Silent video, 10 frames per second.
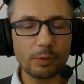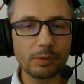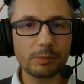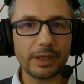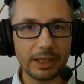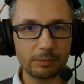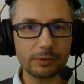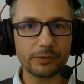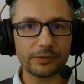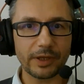We'll be
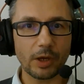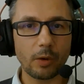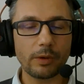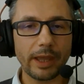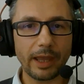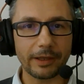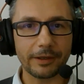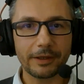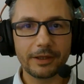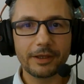able to say,
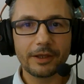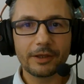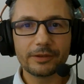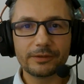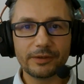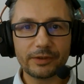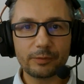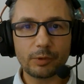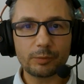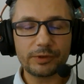okay, this
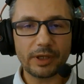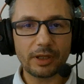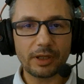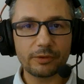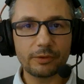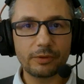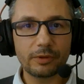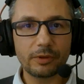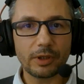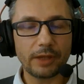is what we tell
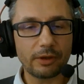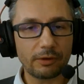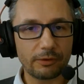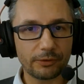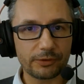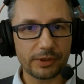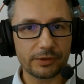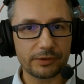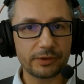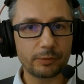Google and other search
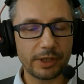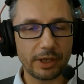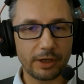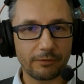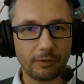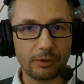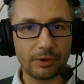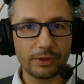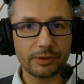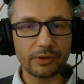engines we care for.
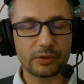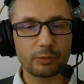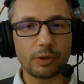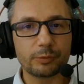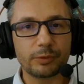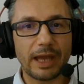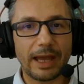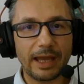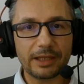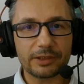This is what we
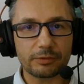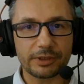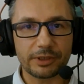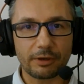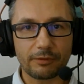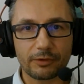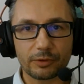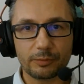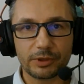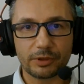actually care for
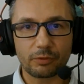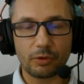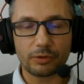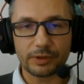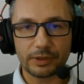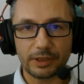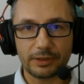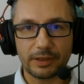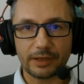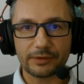to be crawled and
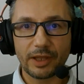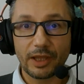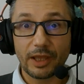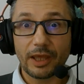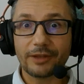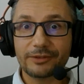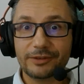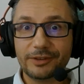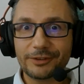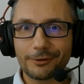indexed. And
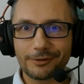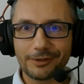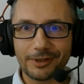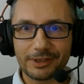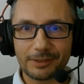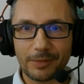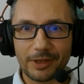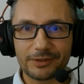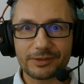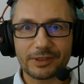these are the landing
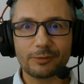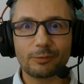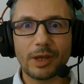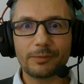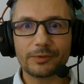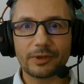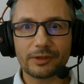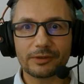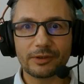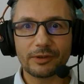pages that the
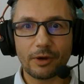website